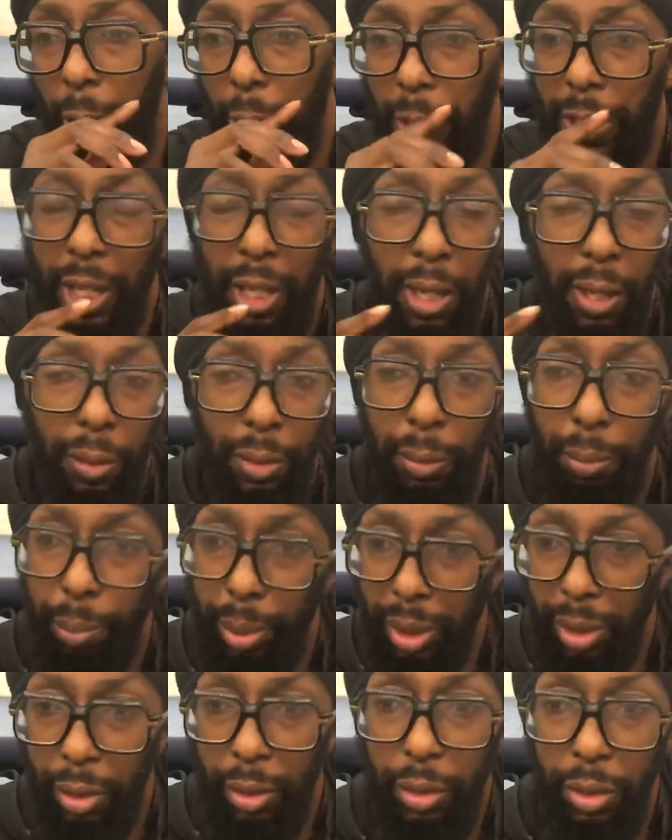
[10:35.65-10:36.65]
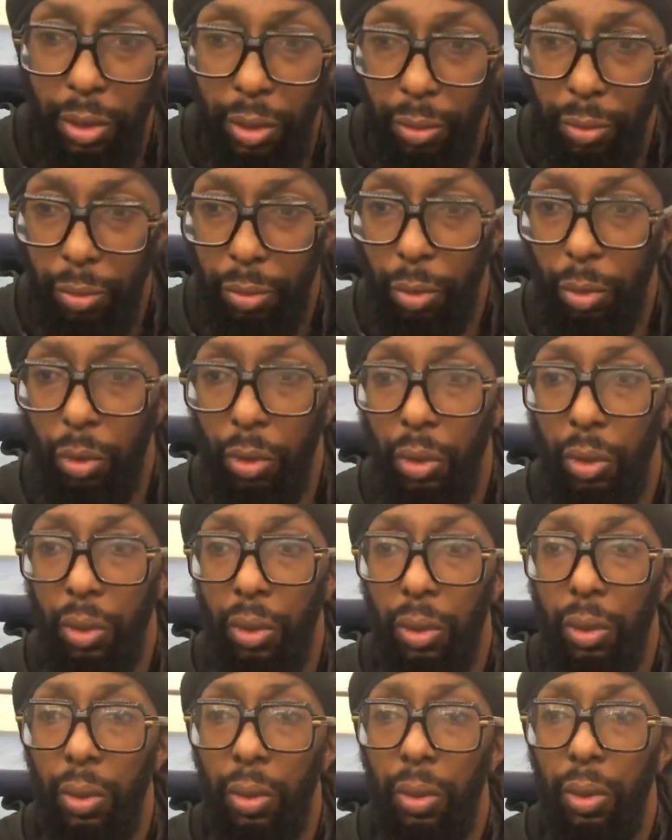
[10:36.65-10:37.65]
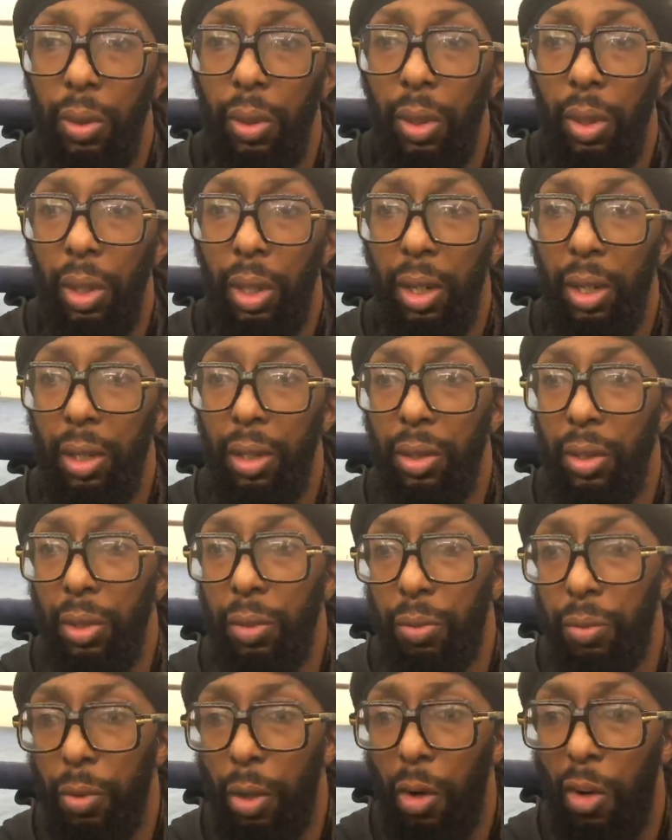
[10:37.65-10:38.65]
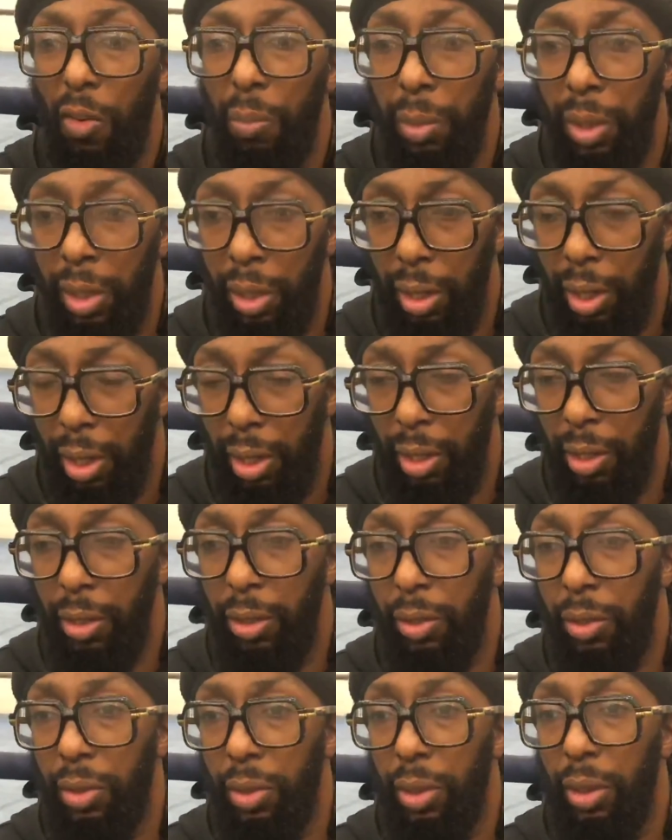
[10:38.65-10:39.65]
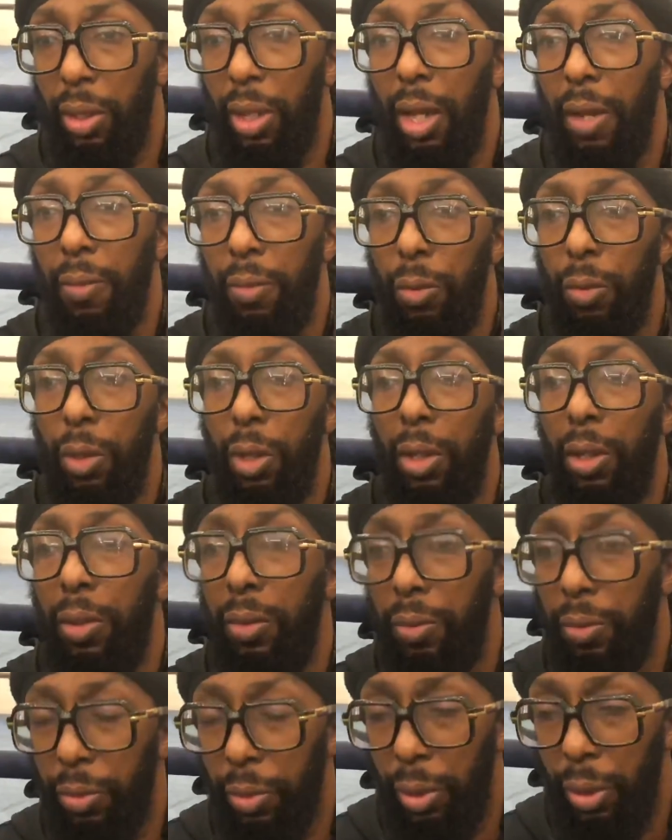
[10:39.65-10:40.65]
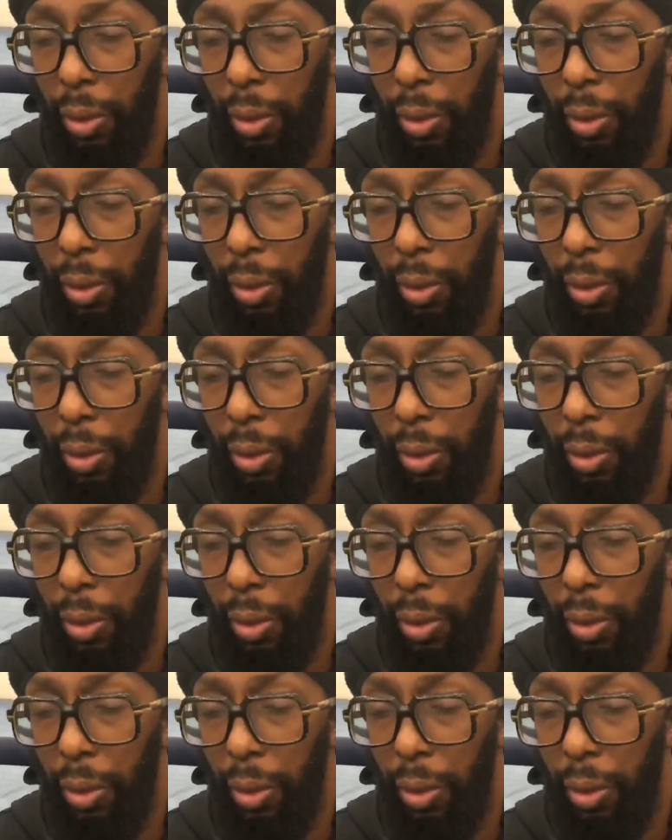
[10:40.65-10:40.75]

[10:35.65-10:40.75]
Shout out to Beast for his involvement and his level of